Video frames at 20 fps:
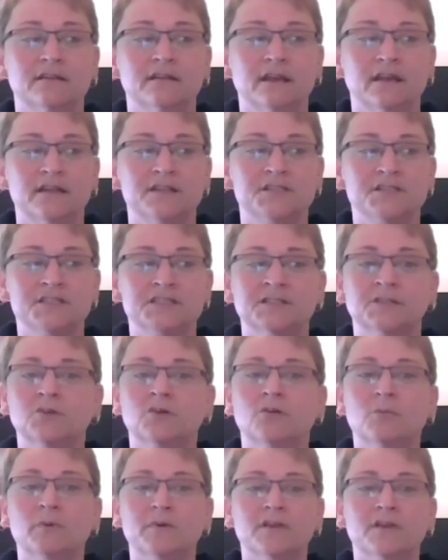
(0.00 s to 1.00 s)
just
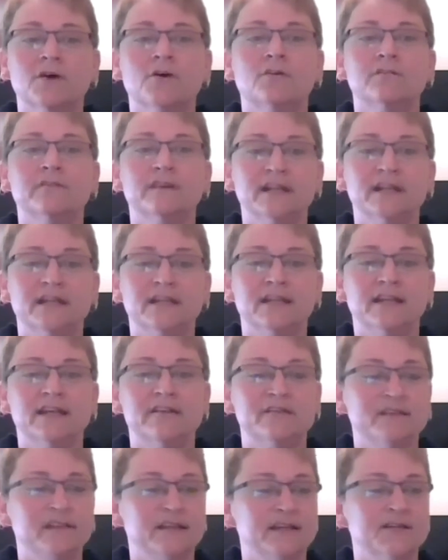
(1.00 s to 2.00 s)
along with COVID and then
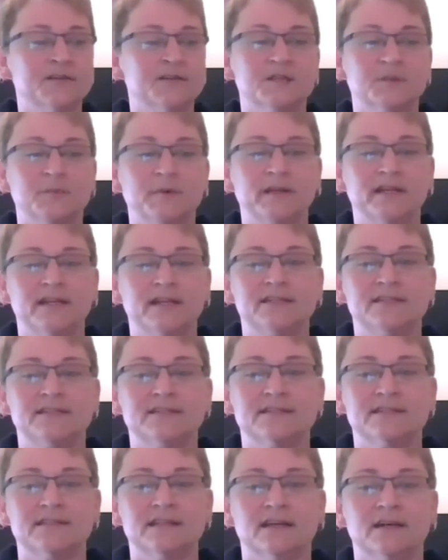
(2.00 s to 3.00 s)
everything else. I mean, it's,
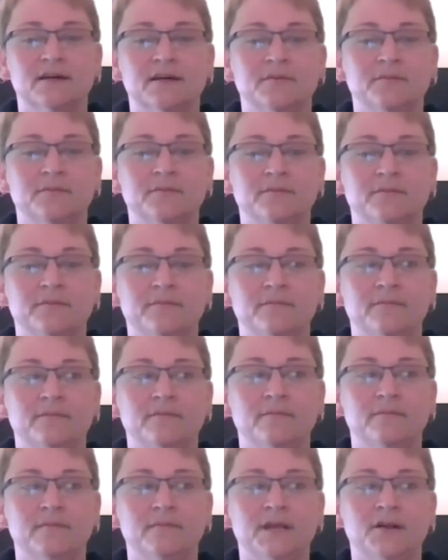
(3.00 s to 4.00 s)

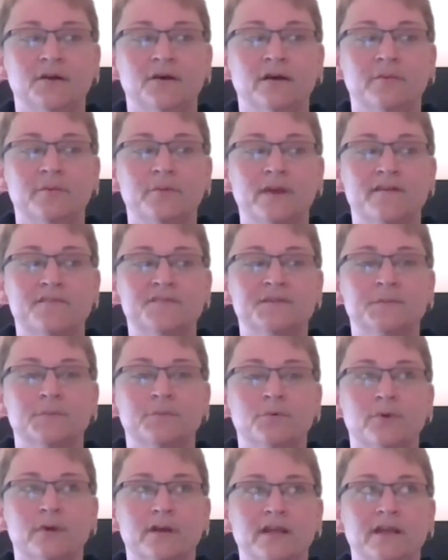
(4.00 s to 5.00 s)
we have some
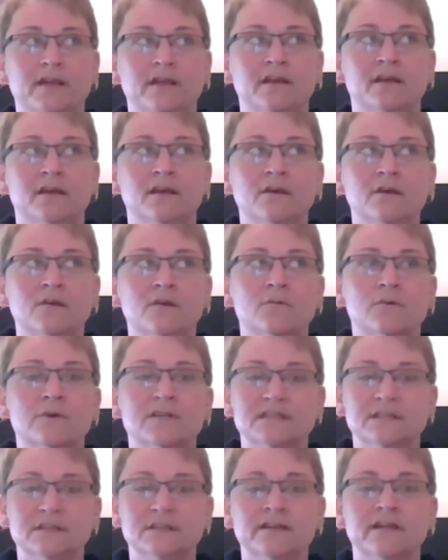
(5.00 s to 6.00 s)
pretty
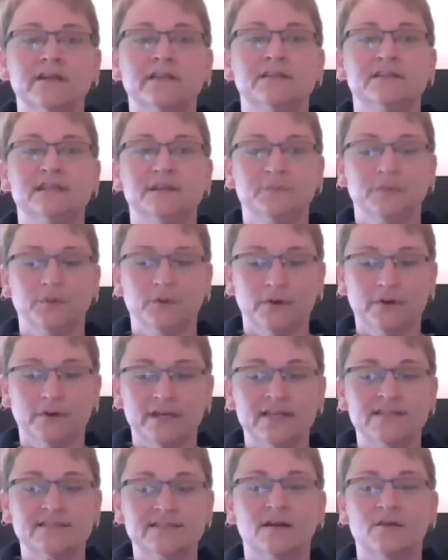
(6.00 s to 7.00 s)
resilient
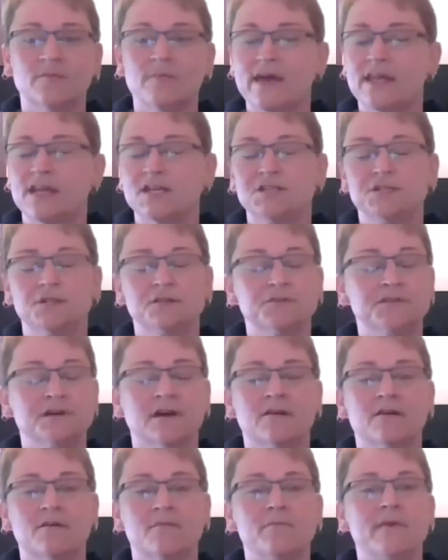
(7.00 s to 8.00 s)
employees, and our managers
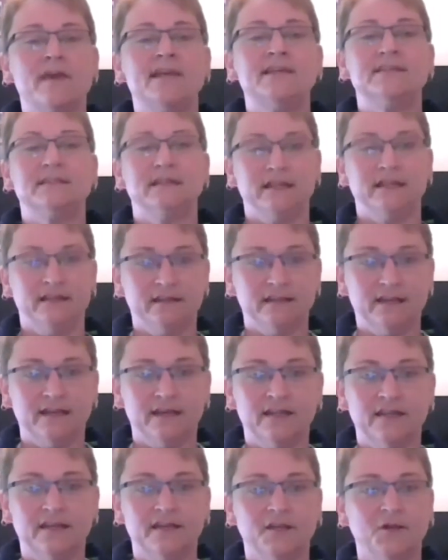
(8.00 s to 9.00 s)
are amazing.
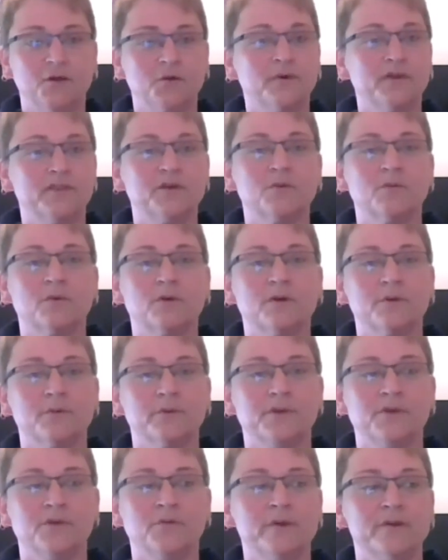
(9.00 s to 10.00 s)
And, whether
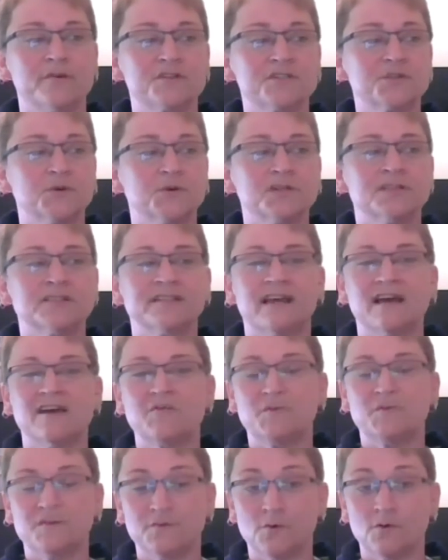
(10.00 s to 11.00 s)
we were short
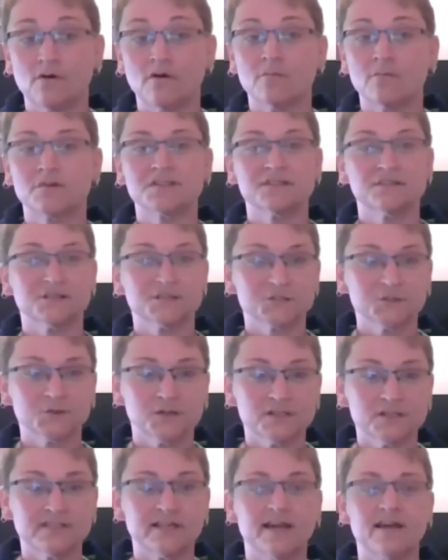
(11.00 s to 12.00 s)
staffed before, we're still
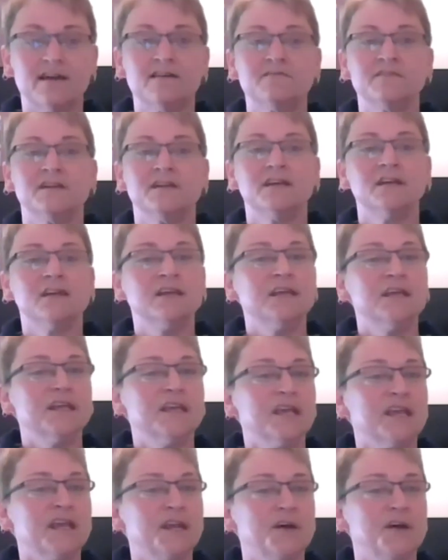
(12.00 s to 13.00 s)
short staffed.
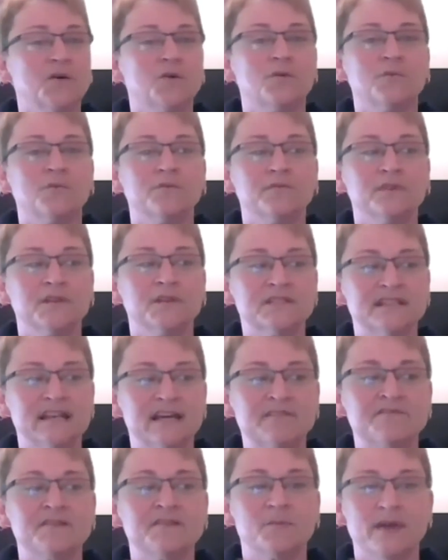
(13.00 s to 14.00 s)
The
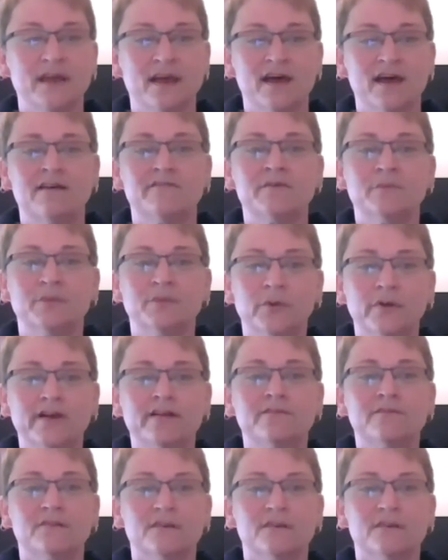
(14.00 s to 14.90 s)
staff that we have employed for